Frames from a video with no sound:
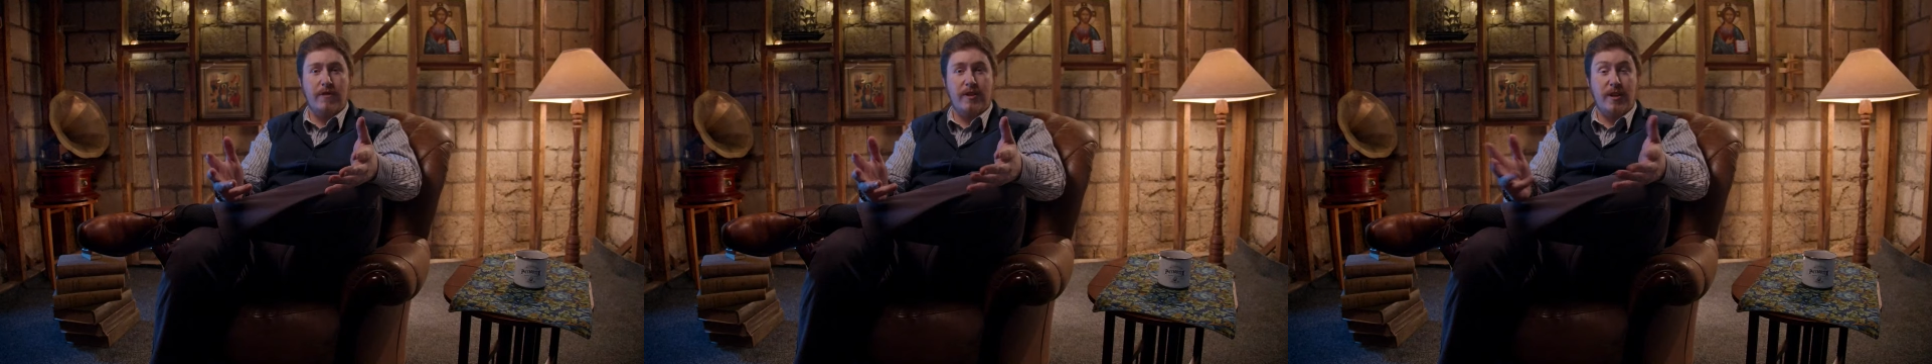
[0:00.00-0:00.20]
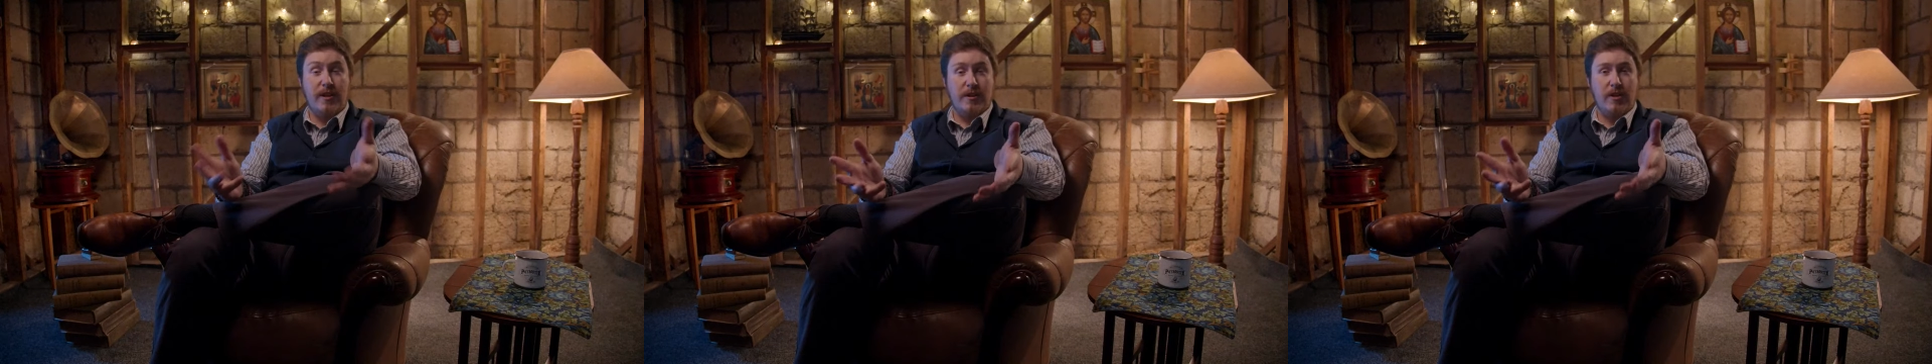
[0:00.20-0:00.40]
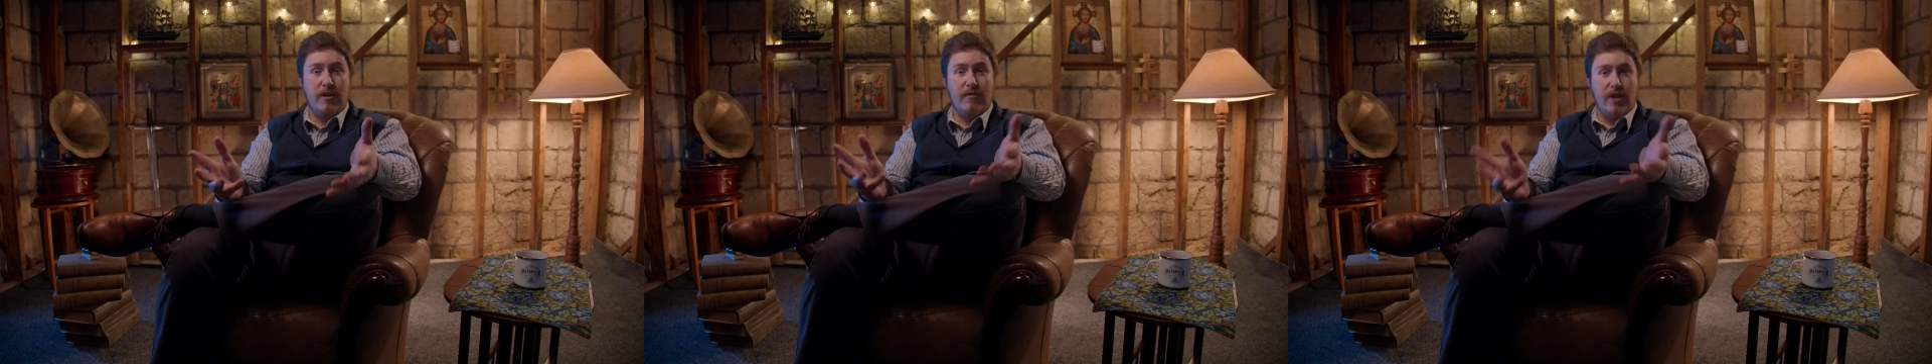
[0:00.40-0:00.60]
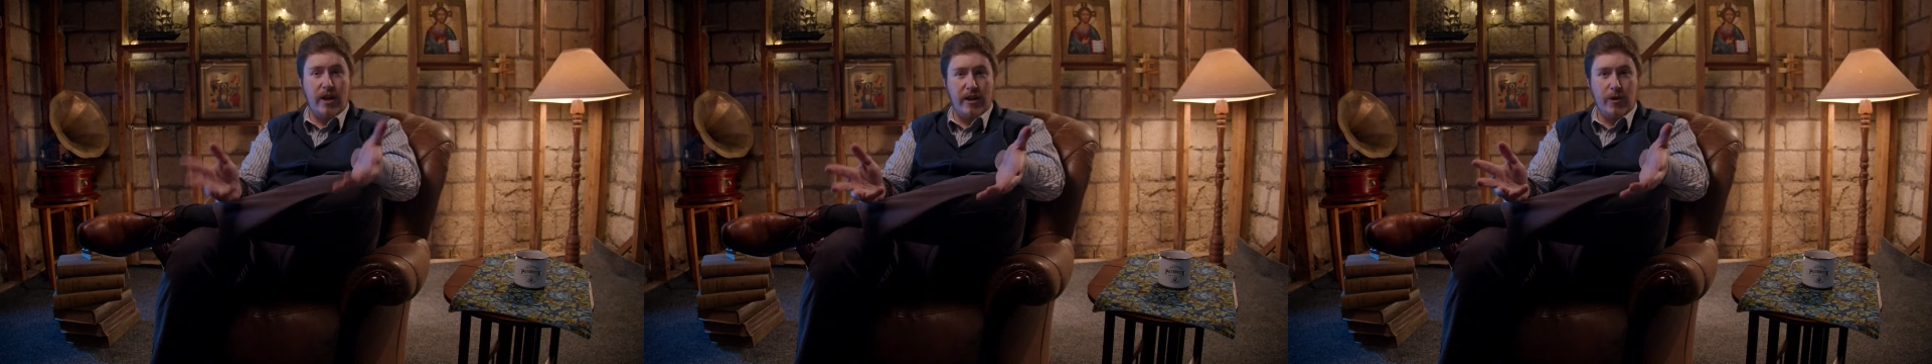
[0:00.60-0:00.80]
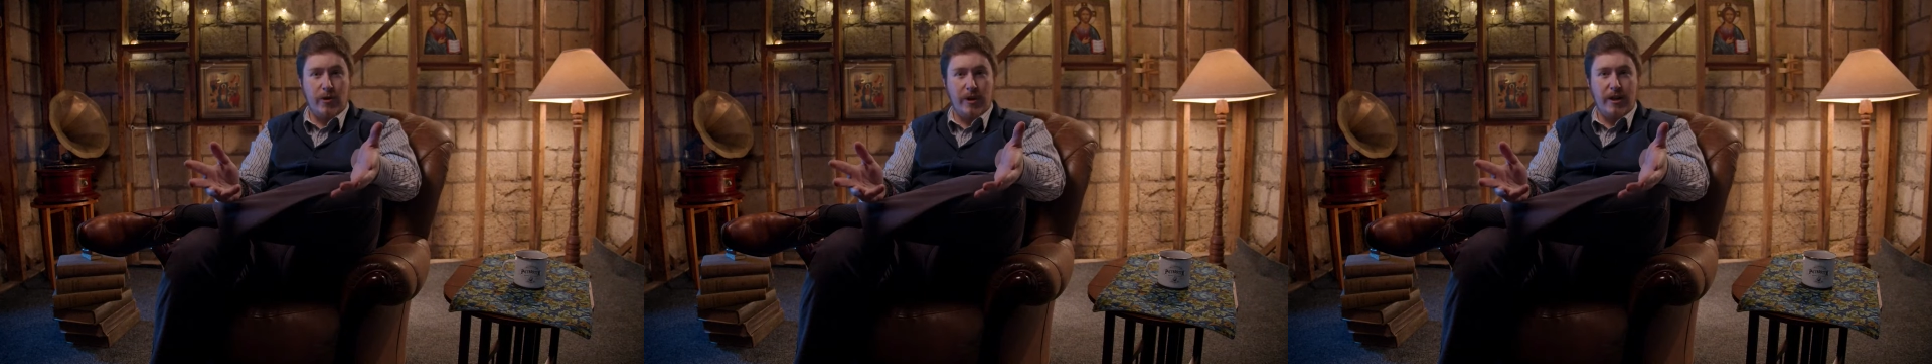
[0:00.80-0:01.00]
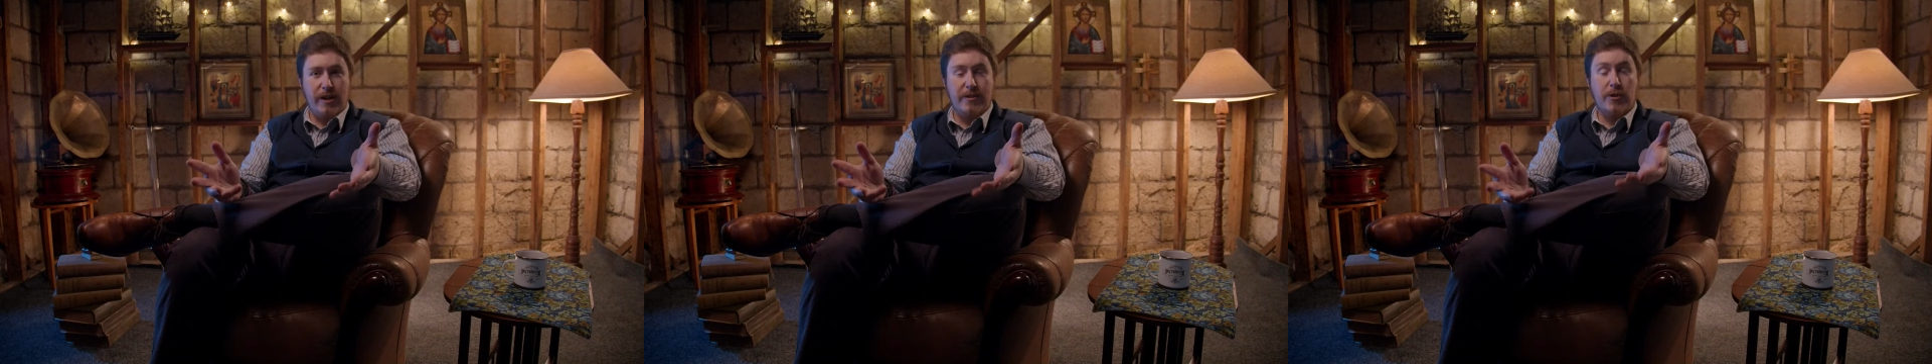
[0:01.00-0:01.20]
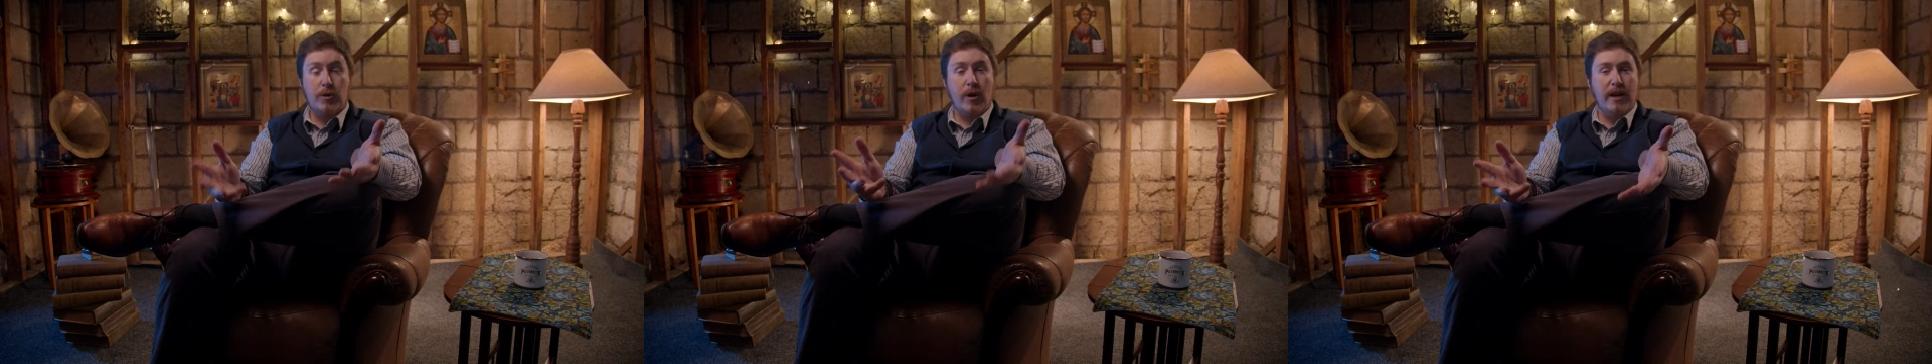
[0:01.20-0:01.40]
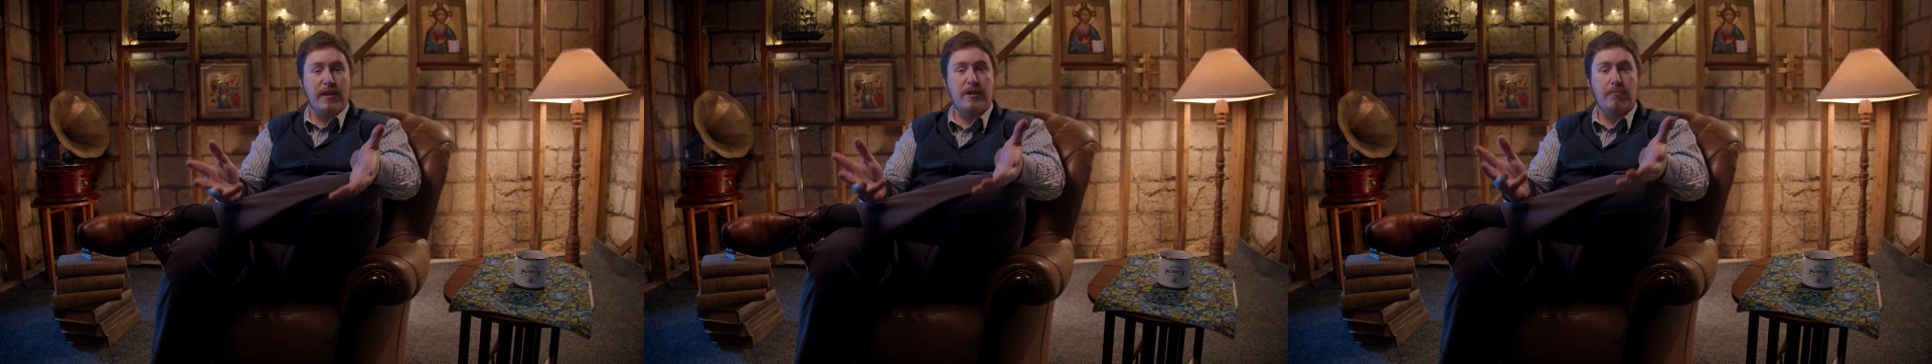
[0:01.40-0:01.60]
of the 6th of January is
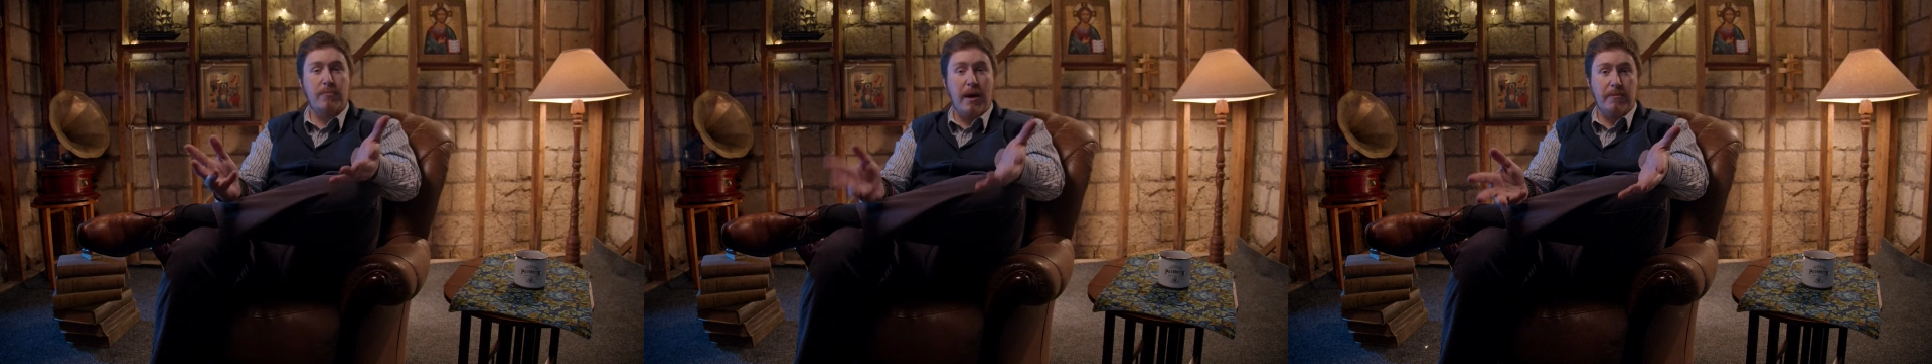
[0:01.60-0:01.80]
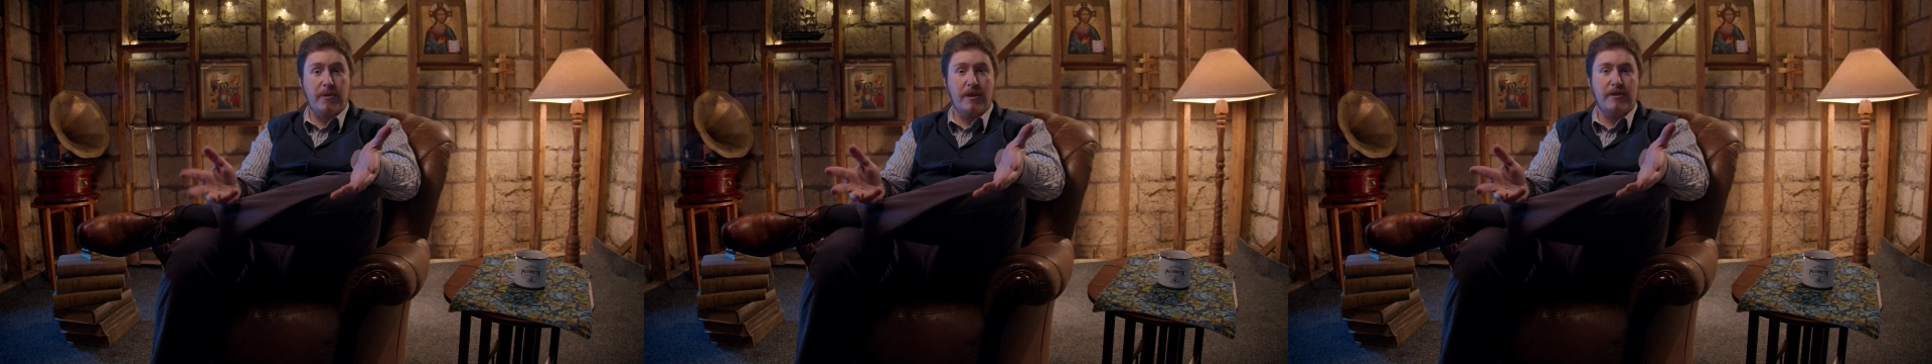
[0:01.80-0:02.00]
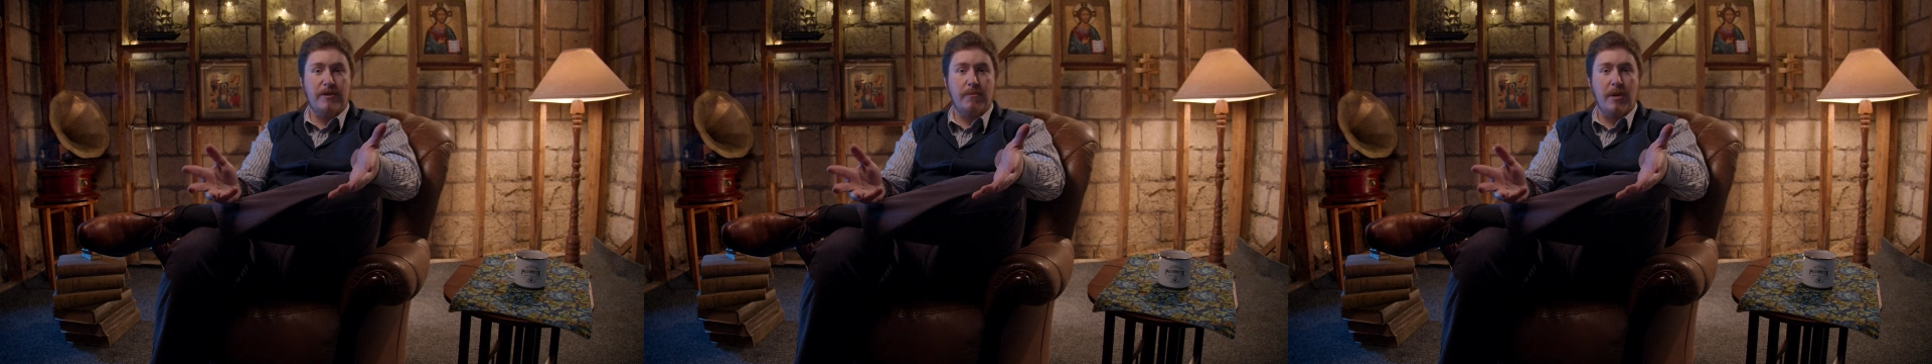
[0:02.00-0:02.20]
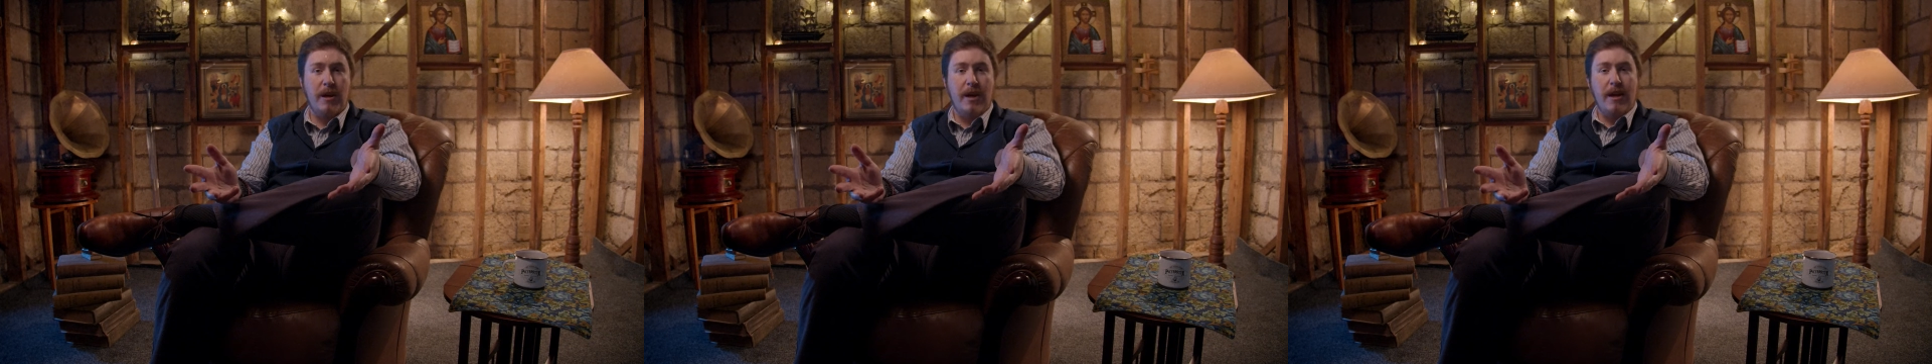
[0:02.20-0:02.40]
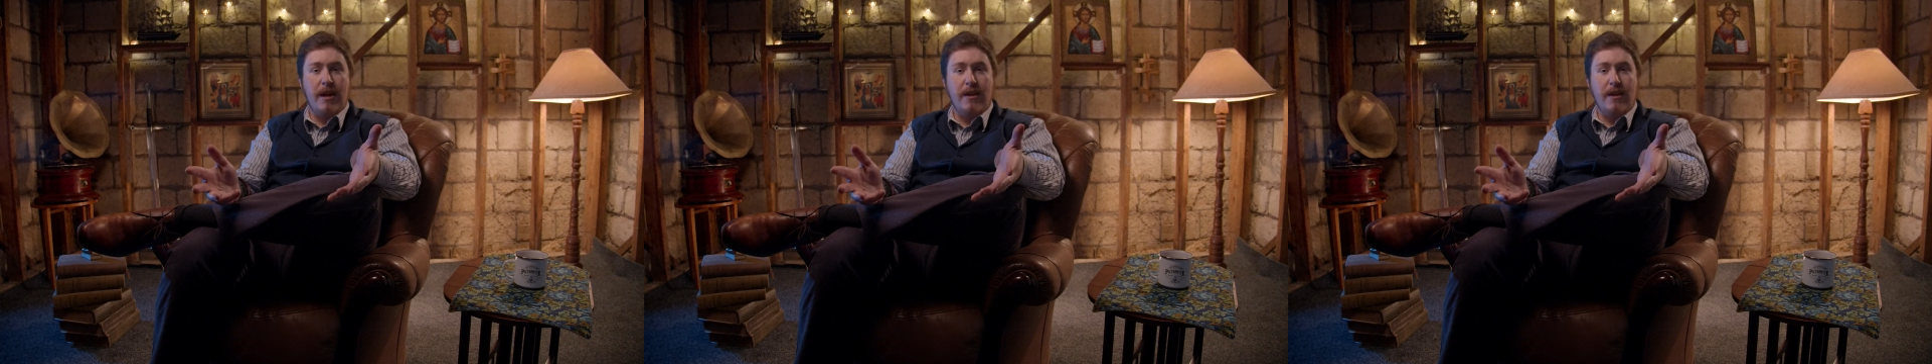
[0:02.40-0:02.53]
Christ's baptism